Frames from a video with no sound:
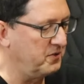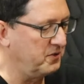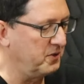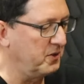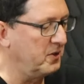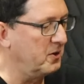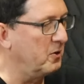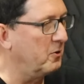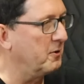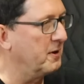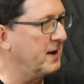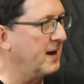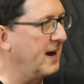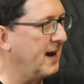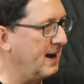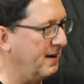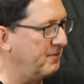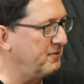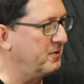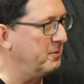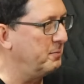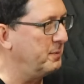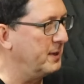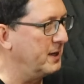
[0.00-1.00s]
you don't
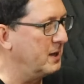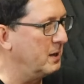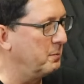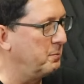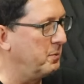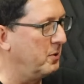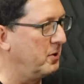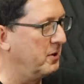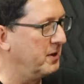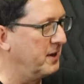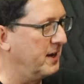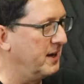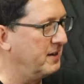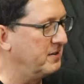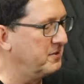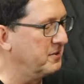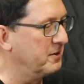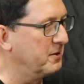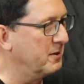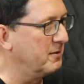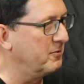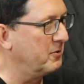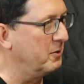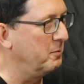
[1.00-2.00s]
have to be up all night
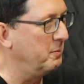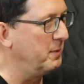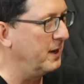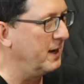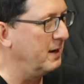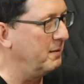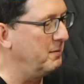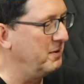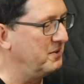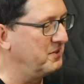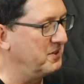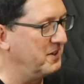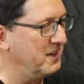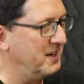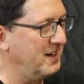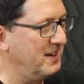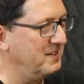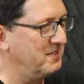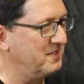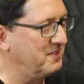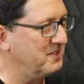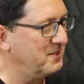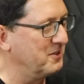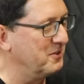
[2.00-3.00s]
delivering babies, and he
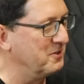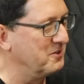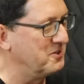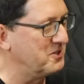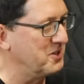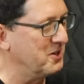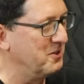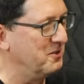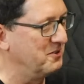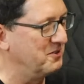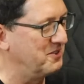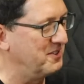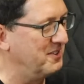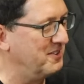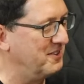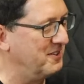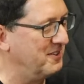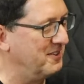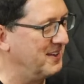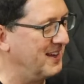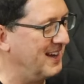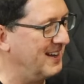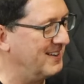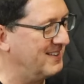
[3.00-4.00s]
still chose to
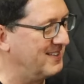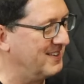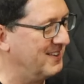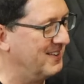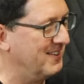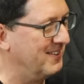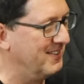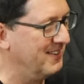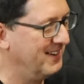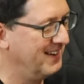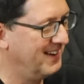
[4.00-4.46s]
do that too.